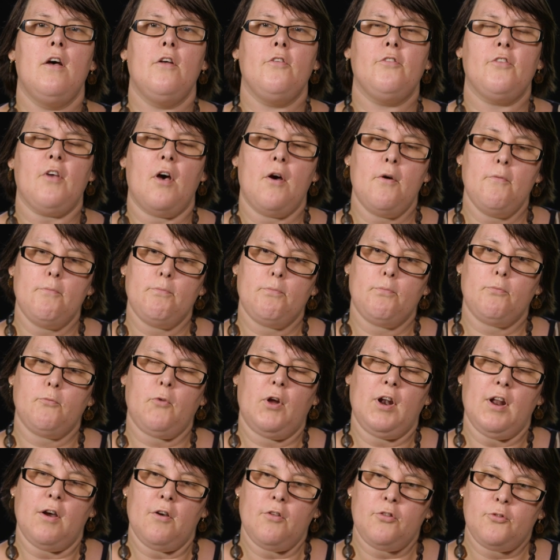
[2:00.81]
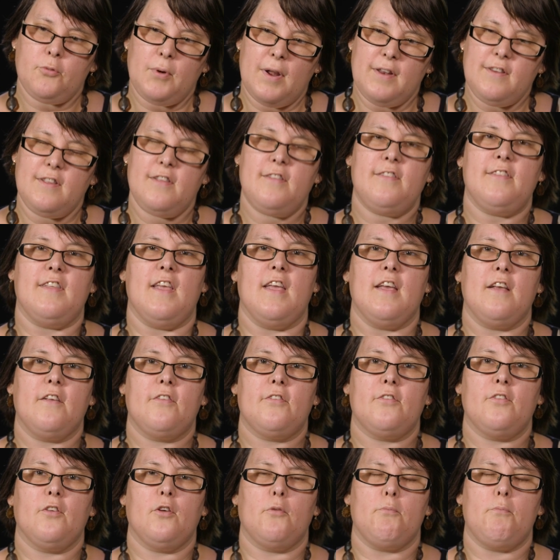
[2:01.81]
So when I was
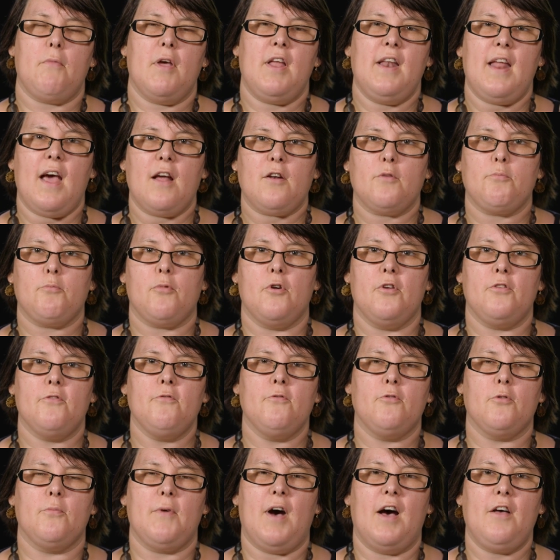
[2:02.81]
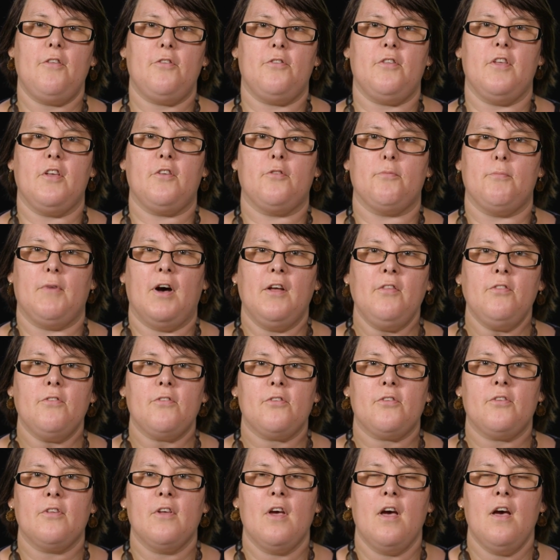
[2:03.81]
26, I'd been out of prison for about 6
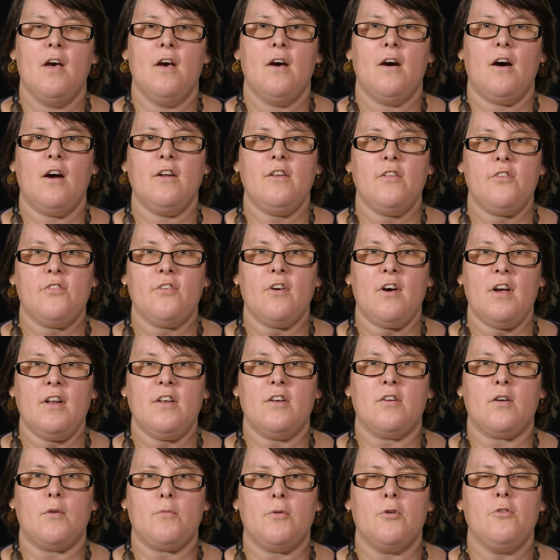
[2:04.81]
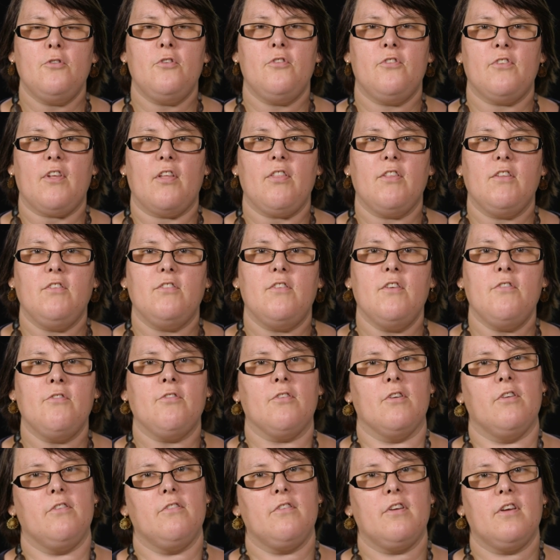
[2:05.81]
months, I decided I wanted something
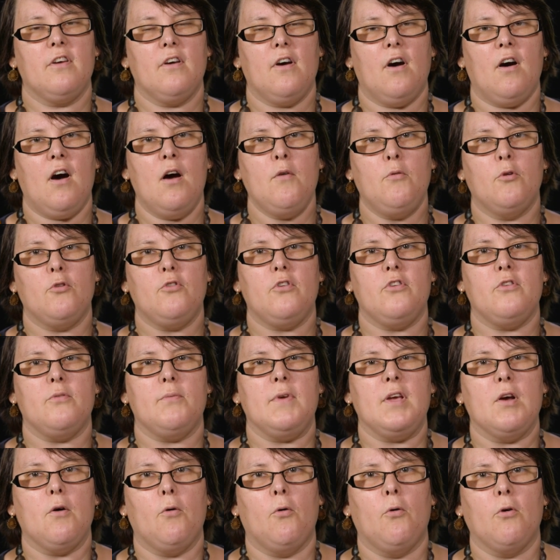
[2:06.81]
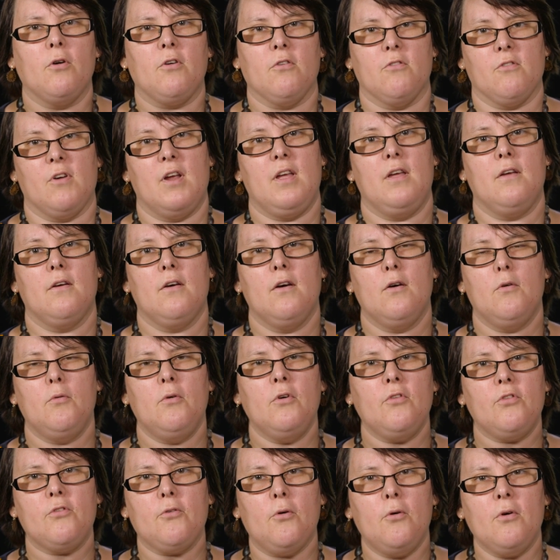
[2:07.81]
different. I wanted to be ordinary.
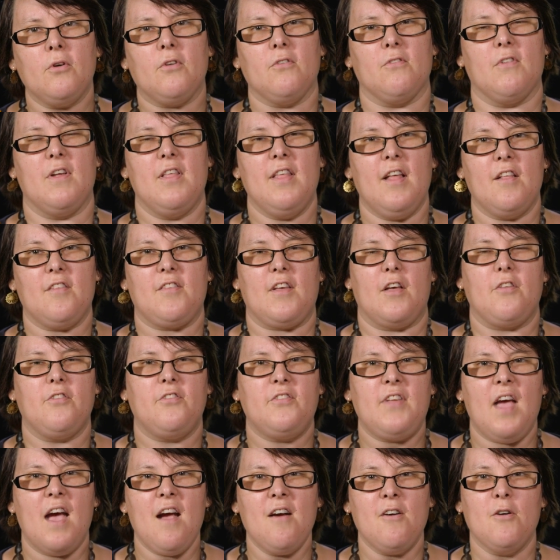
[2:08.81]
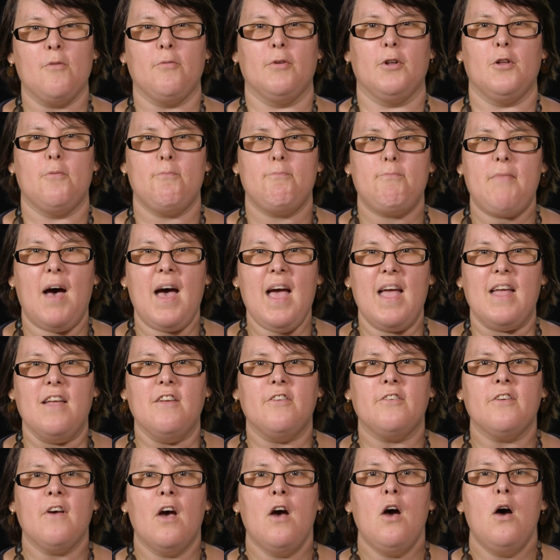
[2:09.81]
What's ordinary? That sounds terrible and
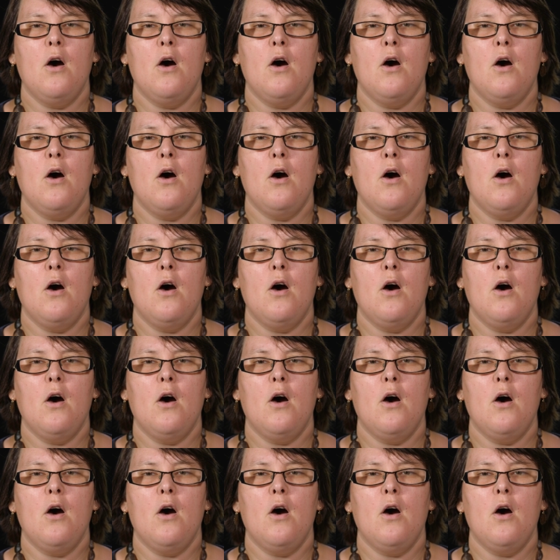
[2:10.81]
beige.